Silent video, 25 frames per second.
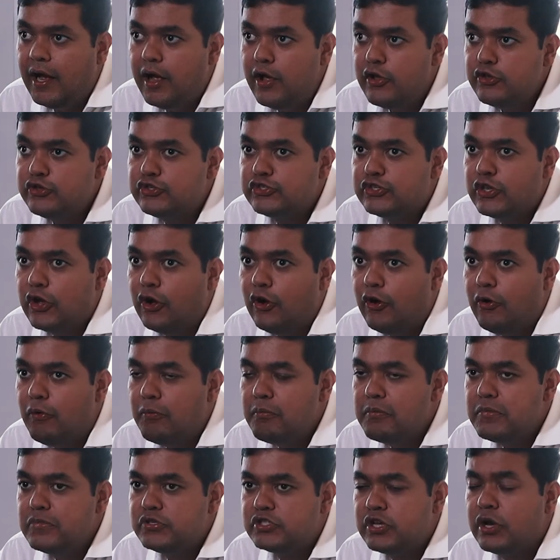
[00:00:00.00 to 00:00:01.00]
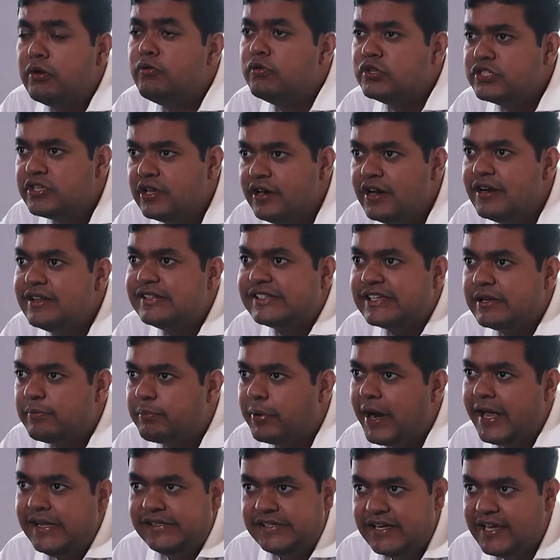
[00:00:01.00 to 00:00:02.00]
So it was a little
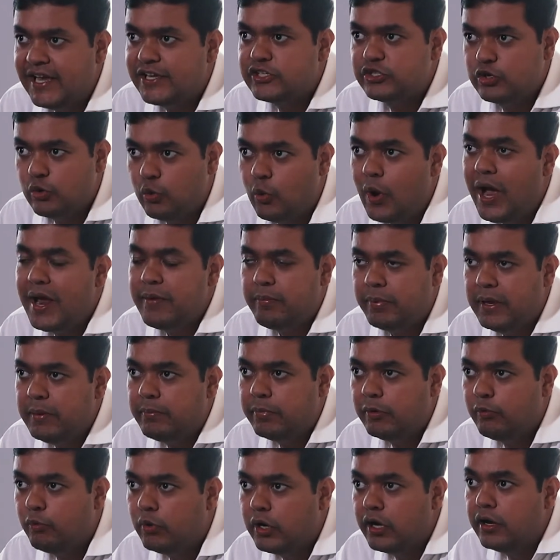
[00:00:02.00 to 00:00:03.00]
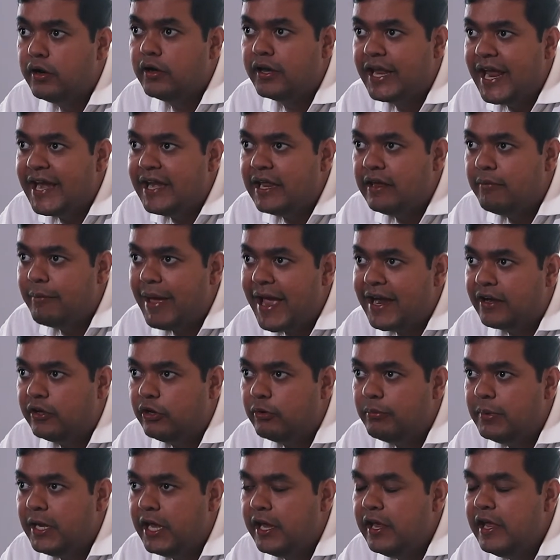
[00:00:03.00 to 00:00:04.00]
surprising as to why people weren't getting back
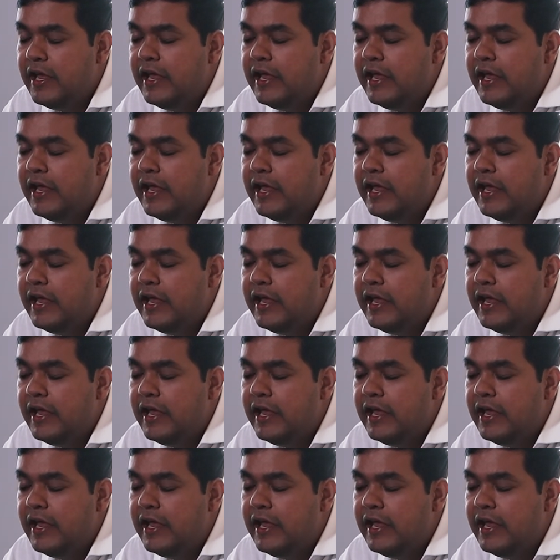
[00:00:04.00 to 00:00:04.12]
to me.